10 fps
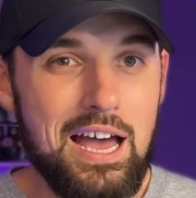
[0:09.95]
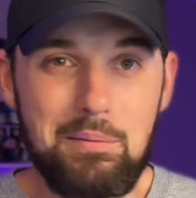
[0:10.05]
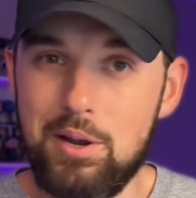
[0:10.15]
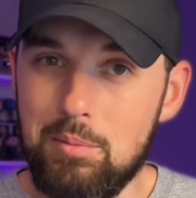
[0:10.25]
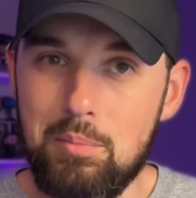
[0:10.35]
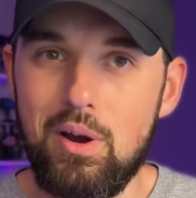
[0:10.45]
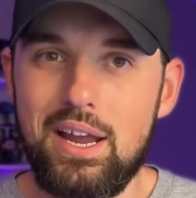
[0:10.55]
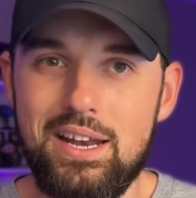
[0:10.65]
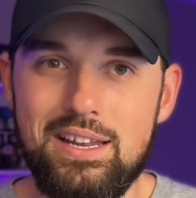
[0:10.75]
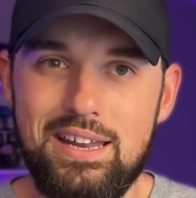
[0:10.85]
I'm going to be
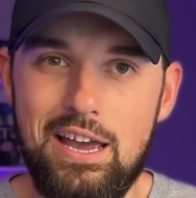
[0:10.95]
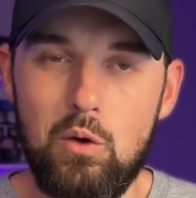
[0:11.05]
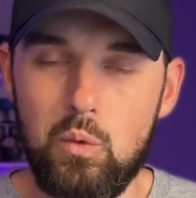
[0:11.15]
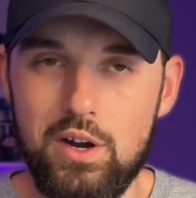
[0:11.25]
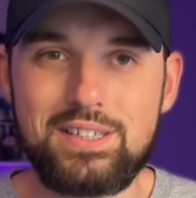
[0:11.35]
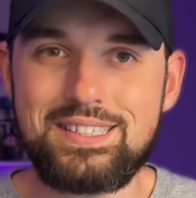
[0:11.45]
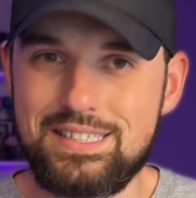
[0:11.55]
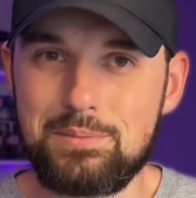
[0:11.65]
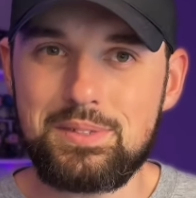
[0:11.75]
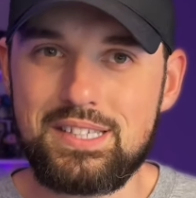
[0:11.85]
breaking it down. We're going to see
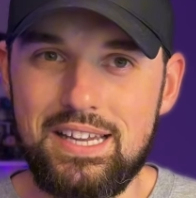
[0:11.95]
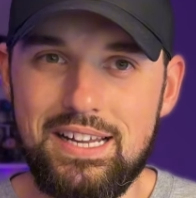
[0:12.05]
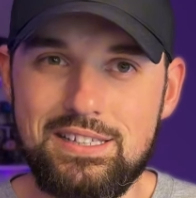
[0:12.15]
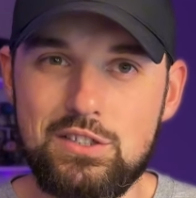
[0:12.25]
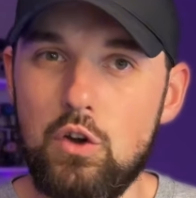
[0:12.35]
some scenes.